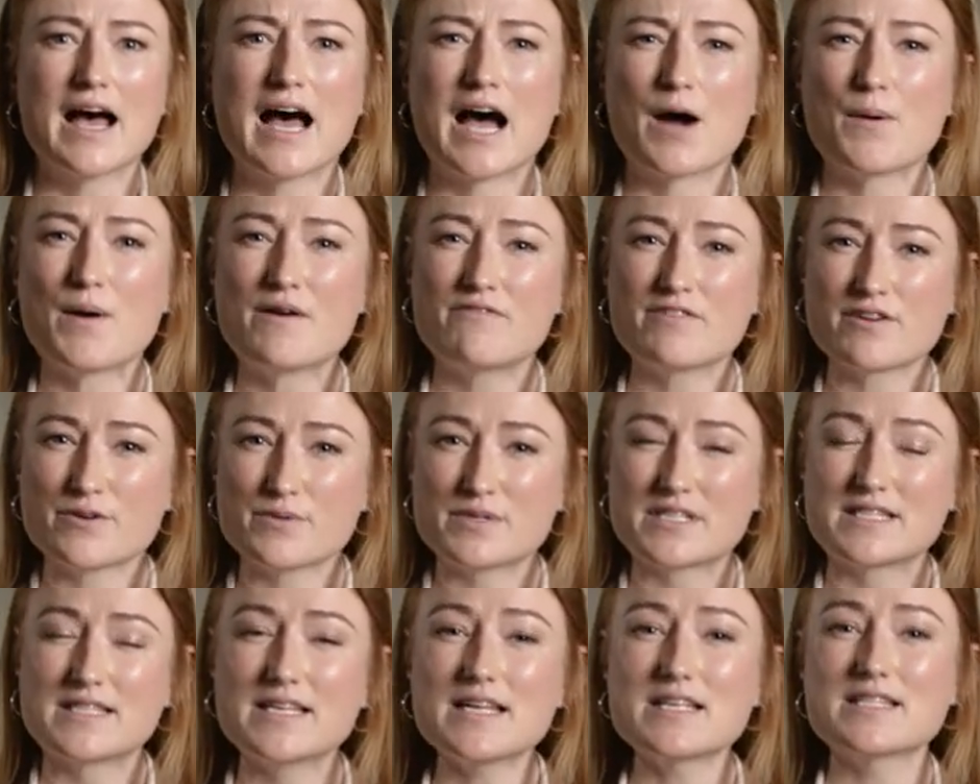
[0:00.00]
However, it
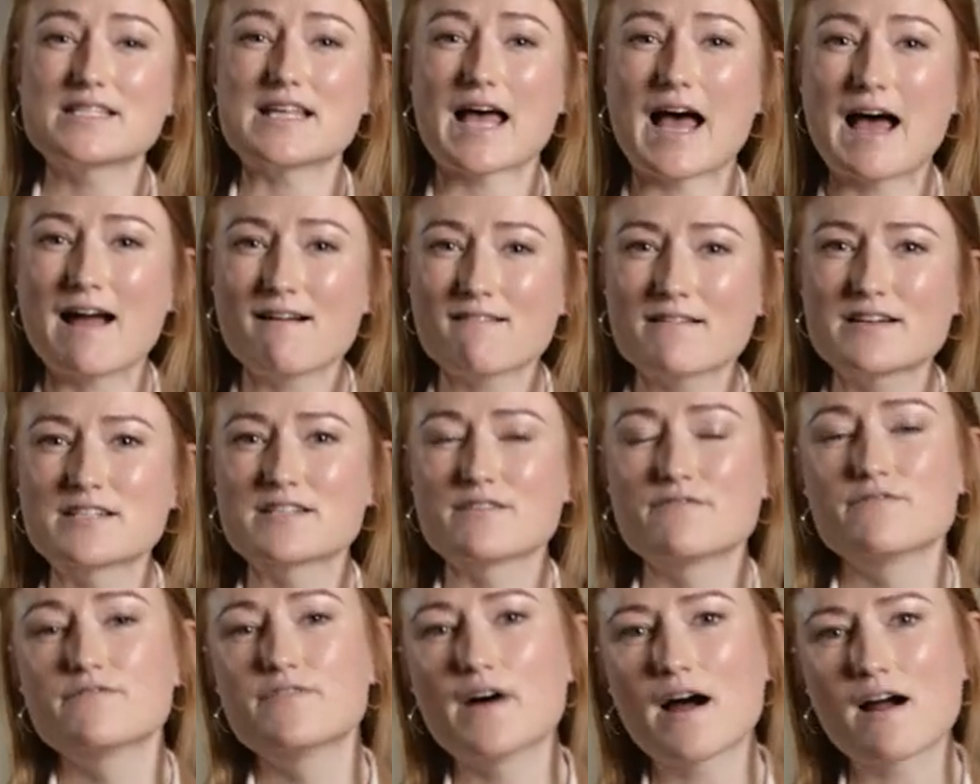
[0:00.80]
was this arid
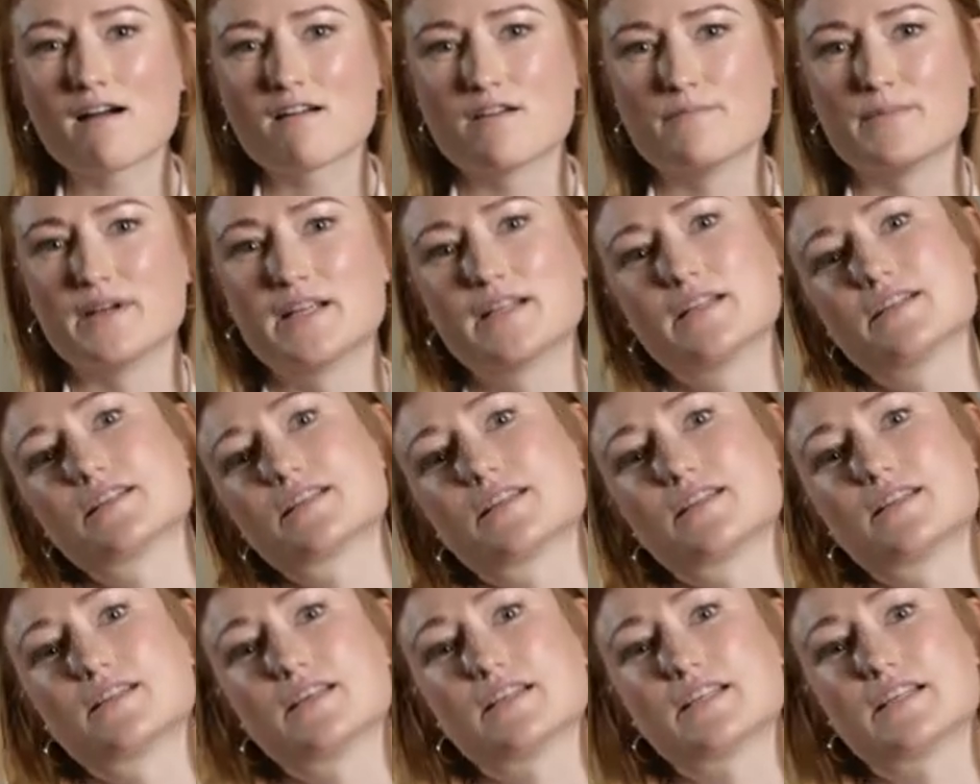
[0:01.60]

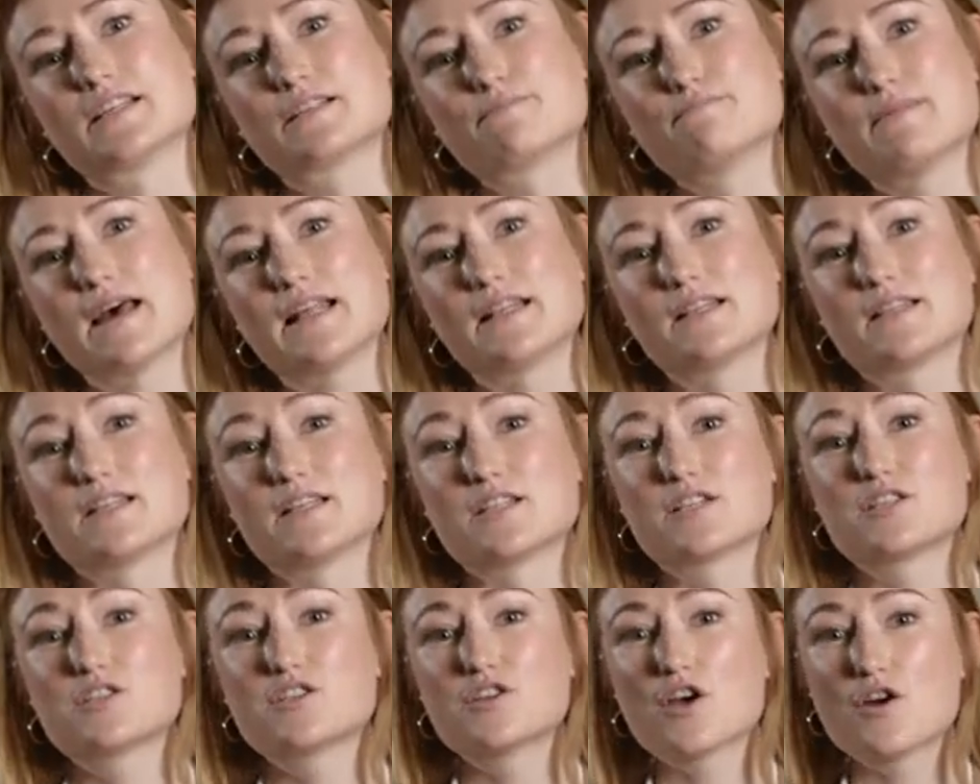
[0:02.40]
environment that has meant
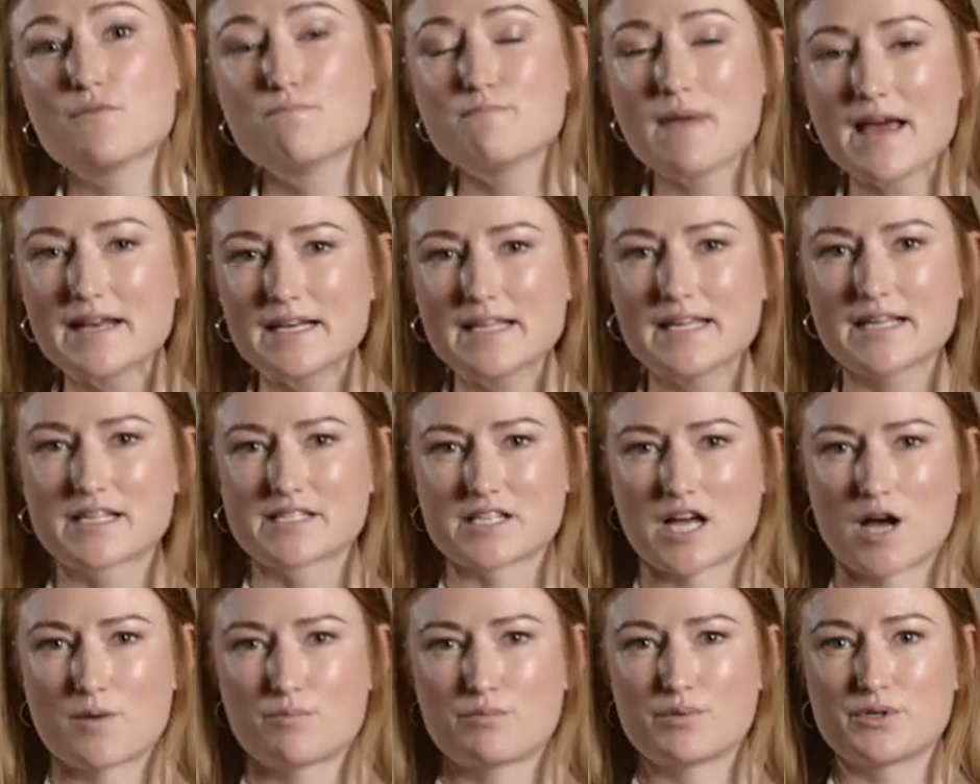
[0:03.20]
that so many
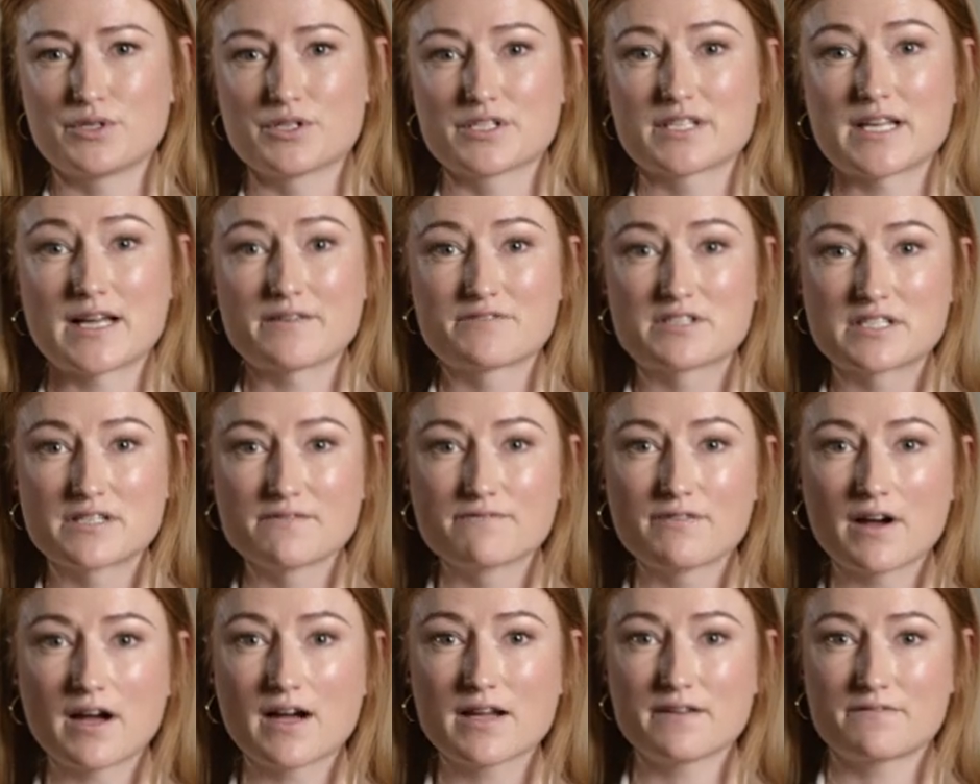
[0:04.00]
examples have
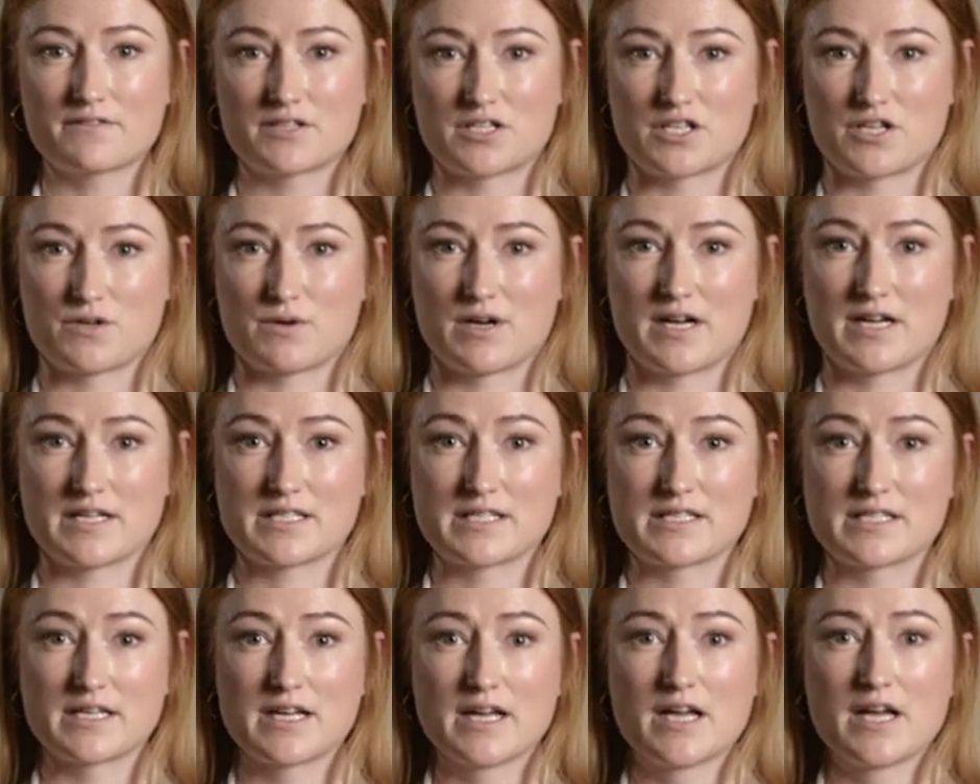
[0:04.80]
survived to
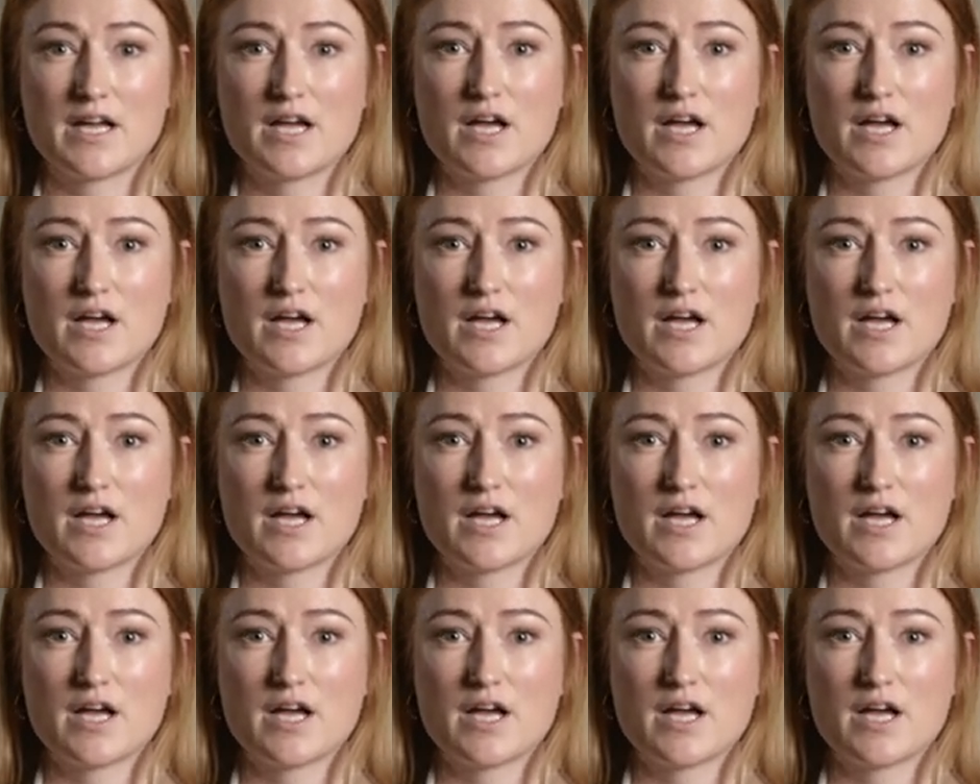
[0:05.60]
us,